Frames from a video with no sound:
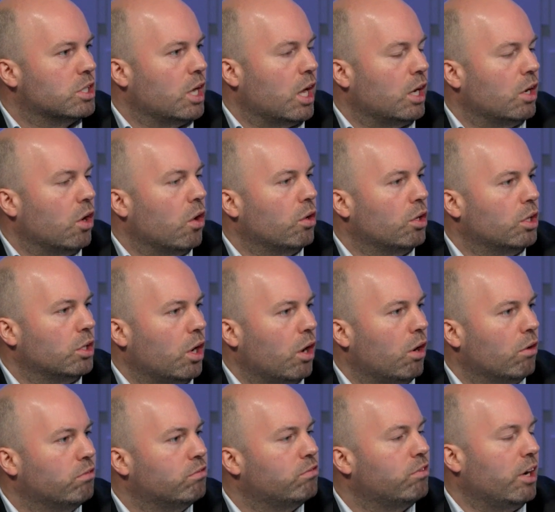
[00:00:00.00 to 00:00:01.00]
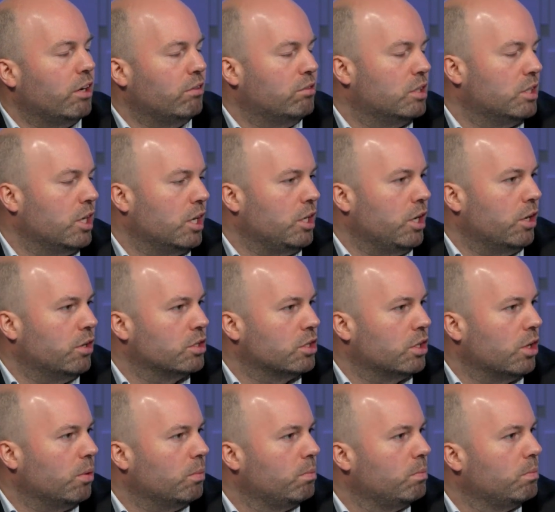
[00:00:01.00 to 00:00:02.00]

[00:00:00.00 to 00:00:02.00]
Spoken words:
an audit of 5 to 10 years ago?